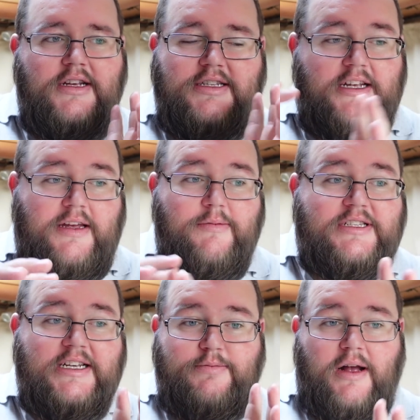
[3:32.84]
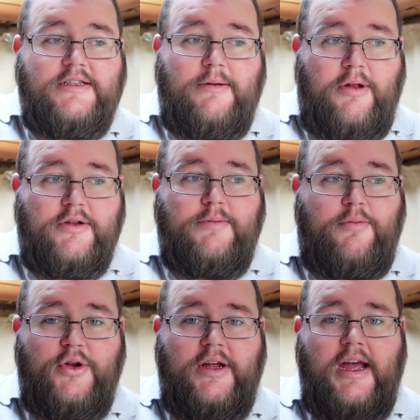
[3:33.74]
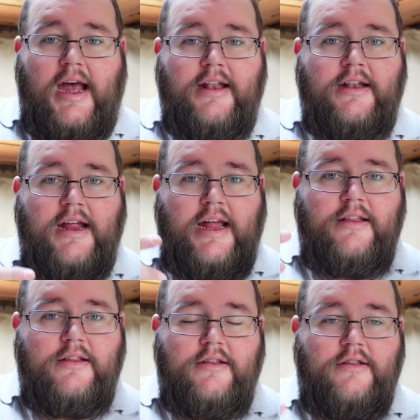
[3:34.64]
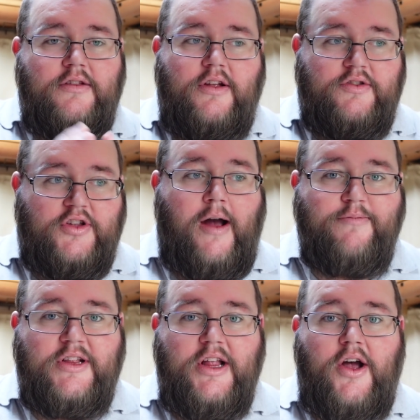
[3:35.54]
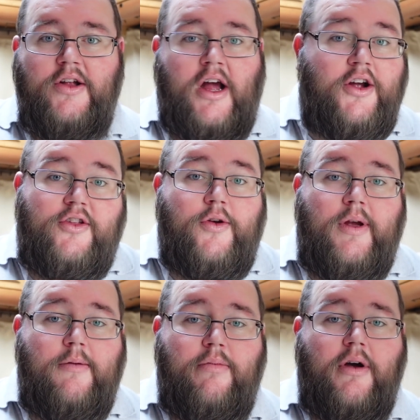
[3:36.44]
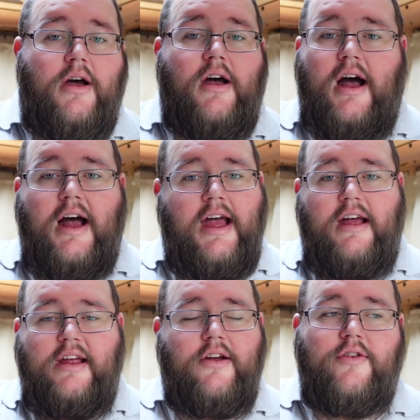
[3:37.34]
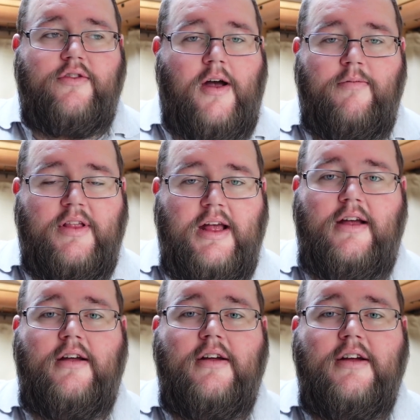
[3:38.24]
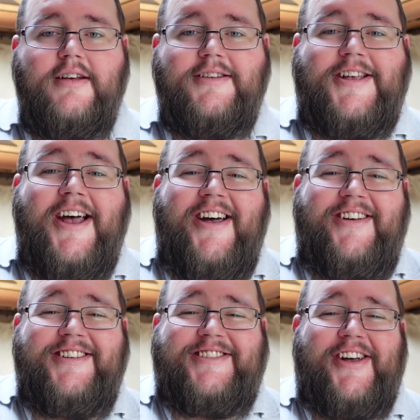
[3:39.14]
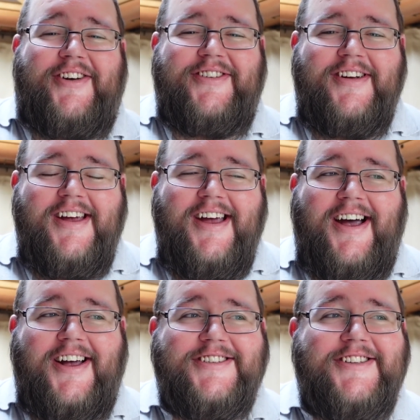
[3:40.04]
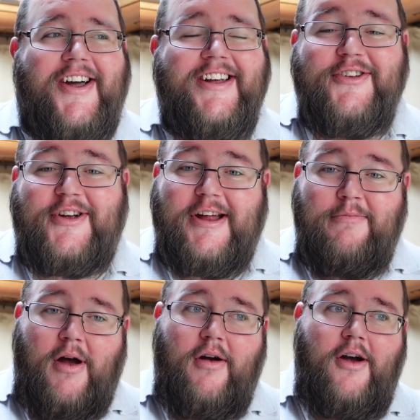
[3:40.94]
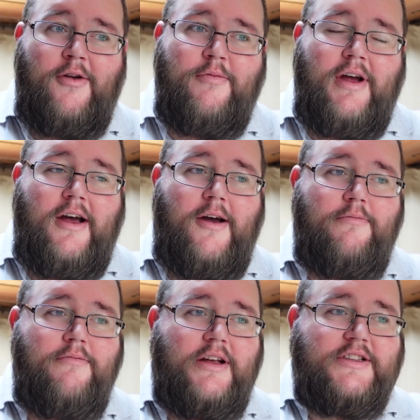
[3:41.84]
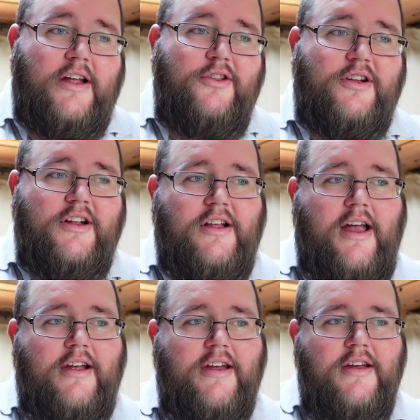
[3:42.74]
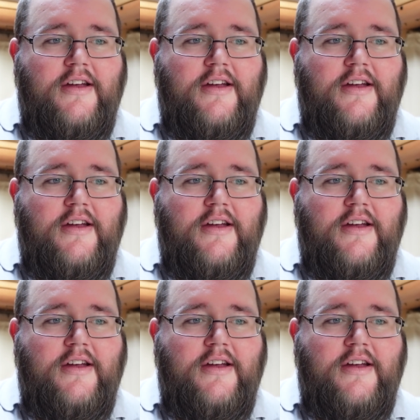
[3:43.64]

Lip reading: give me 6 months, a plot to put it and time to learn, I could do it, but I ain't got time for that. So I started looking at a motorhome. I started looking at like